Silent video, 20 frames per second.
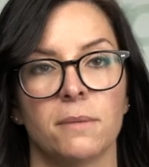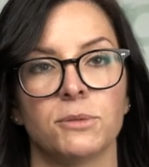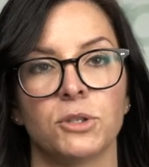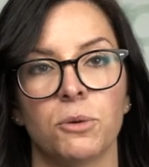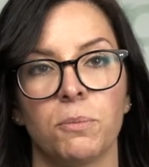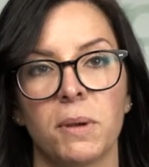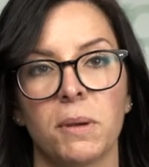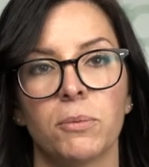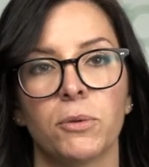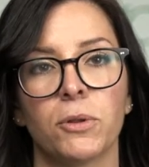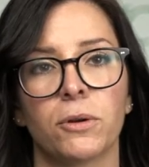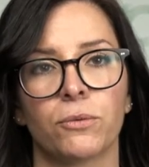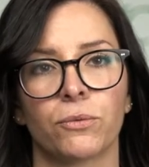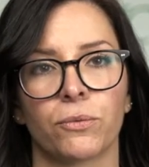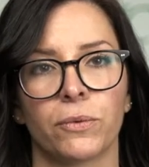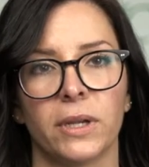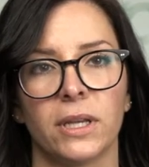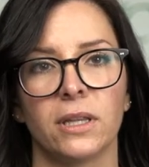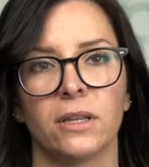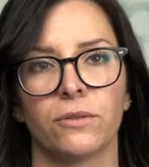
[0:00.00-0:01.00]
So people are
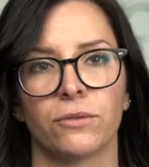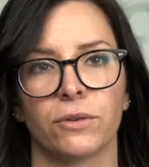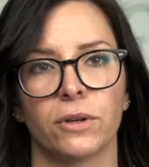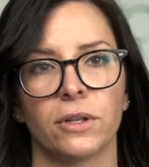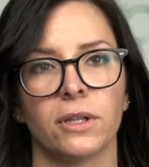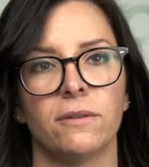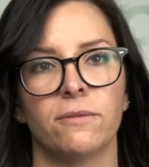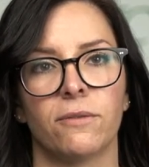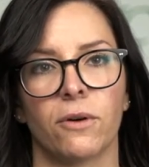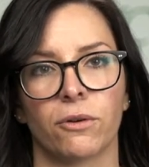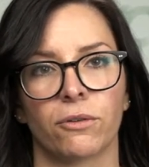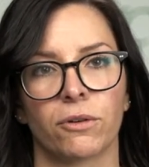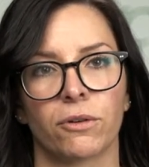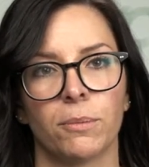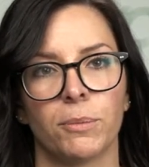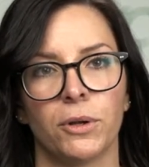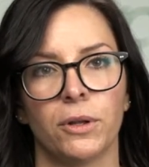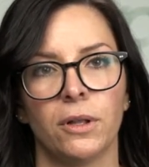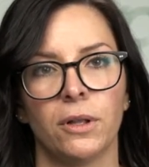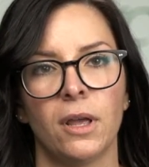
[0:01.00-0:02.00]
really, really
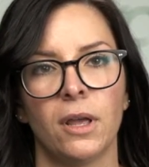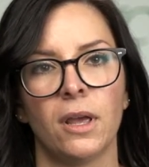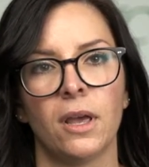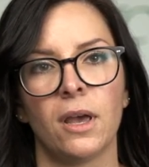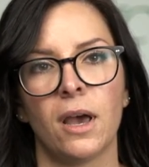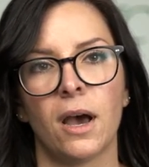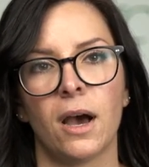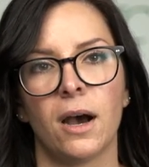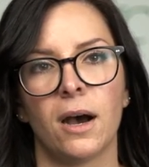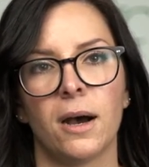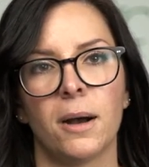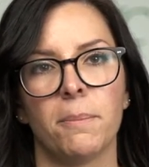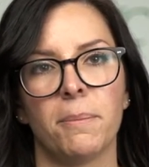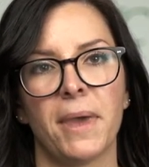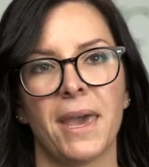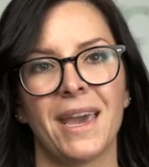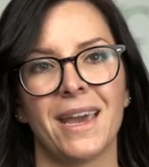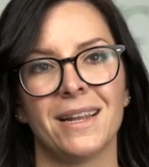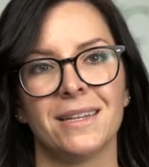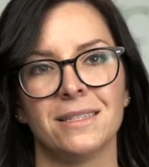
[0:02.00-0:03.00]
vulnerable,
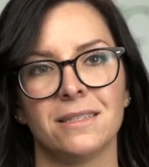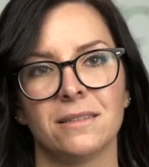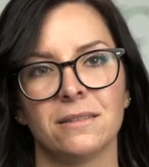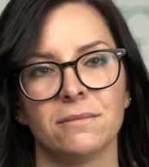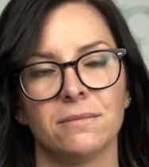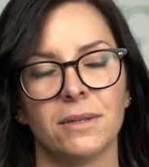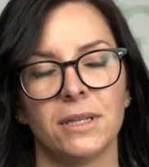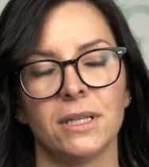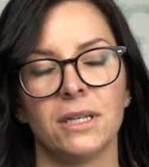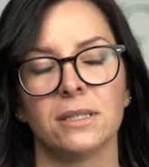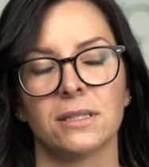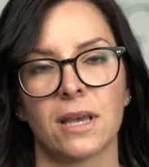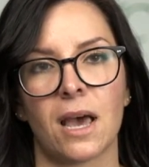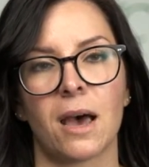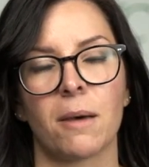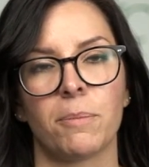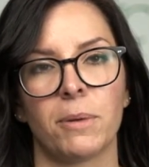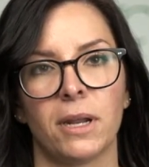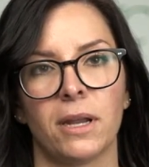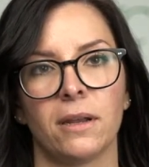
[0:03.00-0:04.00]
and it is
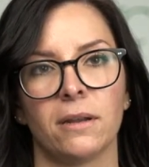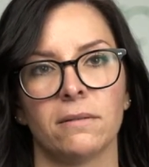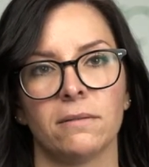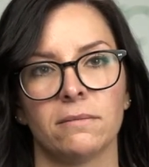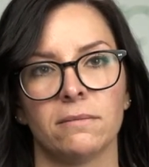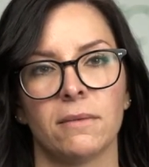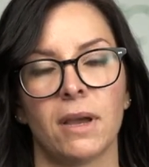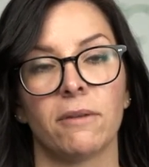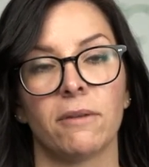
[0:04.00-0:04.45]
happening